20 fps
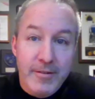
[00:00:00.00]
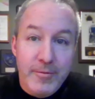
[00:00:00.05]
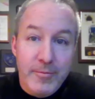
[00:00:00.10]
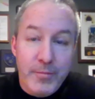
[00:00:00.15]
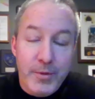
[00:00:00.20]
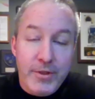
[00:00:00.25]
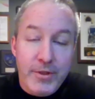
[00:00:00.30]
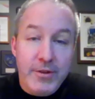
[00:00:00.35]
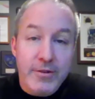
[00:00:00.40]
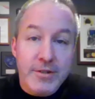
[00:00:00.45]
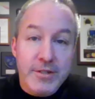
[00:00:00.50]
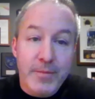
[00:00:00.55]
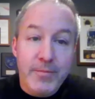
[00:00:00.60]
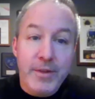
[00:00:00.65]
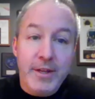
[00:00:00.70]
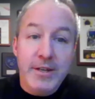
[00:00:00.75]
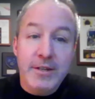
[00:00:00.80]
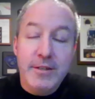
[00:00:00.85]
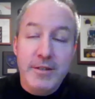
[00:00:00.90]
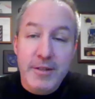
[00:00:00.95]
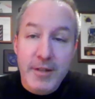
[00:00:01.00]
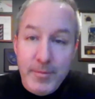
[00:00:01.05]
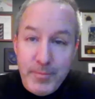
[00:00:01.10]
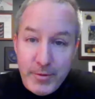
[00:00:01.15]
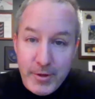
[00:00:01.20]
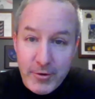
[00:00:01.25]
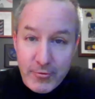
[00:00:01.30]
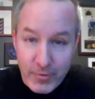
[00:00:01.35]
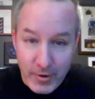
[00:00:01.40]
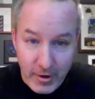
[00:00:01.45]
But there's something
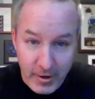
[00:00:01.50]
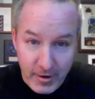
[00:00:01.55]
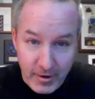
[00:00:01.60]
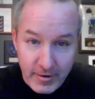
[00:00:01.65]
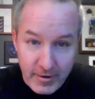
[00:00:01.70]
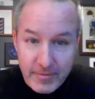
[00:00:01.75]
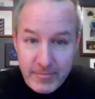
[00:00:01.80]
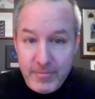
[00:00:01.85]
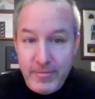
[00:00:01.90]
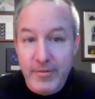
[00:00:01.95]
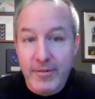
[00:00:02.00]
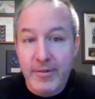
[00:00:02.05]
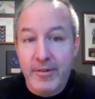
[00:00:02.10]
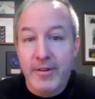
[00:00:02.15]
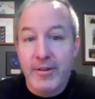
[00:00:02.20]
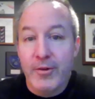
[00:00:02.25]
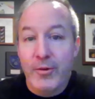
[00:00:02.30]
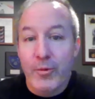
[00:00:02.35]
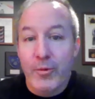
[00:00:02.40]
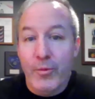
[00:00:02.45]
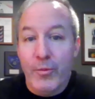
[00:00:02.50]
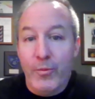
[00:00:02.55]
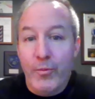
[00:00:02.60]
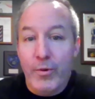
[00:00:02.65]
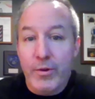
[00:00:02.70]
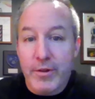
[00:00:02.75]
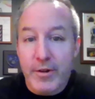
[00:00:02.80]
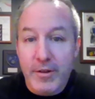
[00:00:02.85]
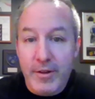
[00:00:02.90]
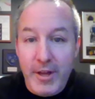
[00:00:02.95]
deeply wrong
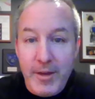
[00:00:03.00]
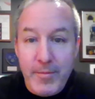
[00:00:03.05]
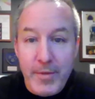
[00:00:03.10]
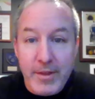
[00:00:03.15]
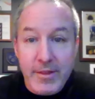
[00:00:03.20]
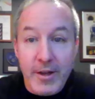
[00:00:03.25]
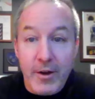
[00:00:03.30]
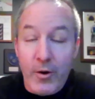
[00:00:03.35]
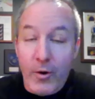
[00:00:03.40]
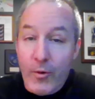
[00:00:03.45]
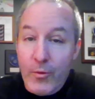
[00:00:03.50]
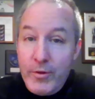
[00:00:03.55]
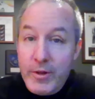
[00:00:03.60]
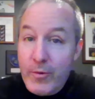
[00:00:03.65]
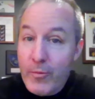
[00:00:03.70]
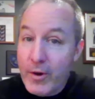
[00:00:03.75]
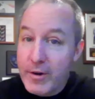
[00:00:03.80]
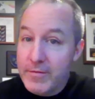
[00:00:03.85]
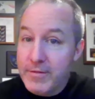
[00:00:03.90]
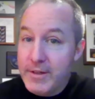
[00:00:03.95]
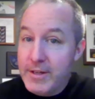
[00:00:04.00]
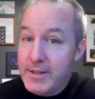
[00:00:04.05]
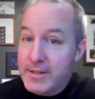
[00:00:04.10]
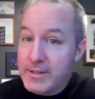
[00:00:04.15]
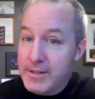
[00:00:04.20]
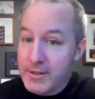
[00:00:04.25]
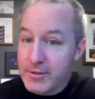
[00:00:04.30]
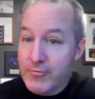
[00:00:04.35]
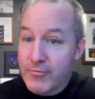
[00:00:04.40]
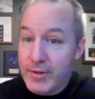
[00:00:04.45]
with claiming that only one of these
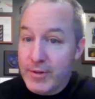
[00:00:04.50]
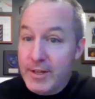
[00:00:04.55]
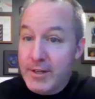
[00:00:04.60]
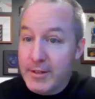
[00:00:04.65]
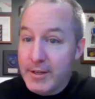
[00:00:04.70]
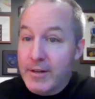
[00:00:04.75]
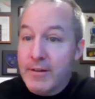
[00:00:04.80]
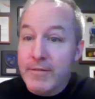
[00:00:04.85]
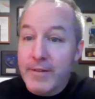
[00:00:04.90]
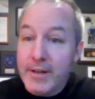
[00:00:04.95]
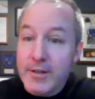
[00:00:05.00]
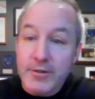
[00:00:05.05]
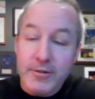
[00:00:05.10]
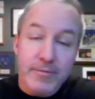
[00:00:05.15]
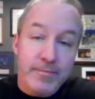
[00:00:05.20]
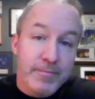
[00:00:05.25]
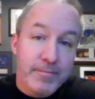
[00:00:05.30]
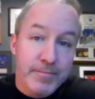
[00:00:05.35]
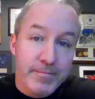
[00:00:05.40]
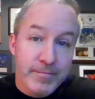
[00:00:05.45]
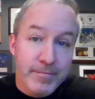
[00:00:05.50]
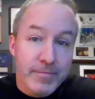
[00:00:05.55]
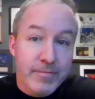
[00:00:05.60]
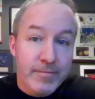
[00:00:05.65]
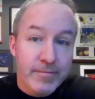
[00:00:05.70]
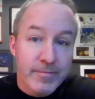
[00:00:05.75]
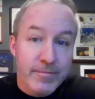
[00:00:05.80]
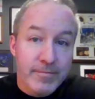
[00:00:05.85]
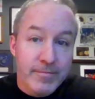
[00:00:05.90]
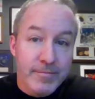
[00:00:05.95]
is real innovation,
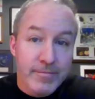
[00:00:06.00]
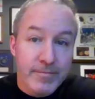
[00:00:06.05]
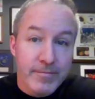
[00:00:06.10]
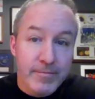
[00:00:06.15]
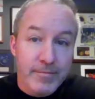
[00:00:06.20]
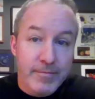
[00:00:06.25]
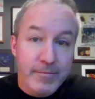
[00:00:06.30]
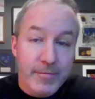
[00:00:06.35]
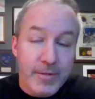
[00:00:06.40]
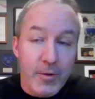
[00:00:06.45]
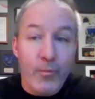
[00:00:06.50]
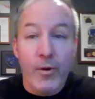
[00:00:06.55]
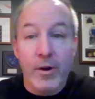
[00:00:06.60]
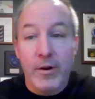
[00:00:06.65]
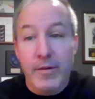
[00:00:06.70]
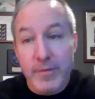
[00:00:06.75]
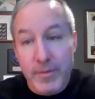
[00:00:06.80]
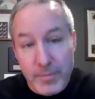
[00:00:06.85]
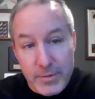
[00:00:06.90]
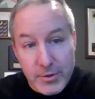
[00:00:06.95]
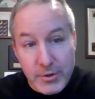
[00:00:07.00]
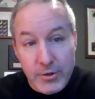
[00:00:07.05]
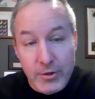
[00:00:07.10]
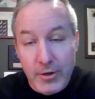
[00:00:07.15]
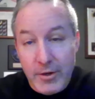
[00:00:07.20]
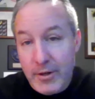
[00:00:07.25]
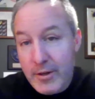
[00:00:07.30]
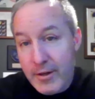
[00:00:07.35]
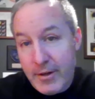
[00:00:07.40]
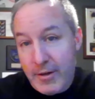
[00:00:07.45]
that one of them is
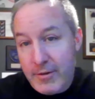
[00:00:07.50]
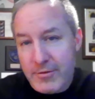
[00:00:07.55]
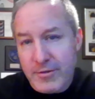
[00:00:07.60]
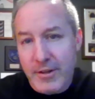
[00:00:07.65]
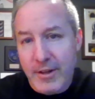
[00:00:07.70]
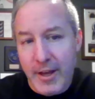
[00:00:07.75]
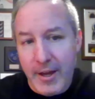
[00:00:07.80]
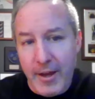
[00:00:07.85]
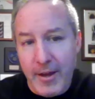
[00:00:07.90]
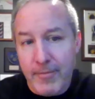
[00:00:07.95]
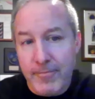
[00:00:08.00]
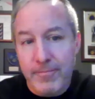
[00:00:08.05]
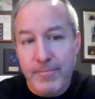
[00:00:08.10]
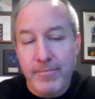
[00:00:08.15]
good and the other's lame.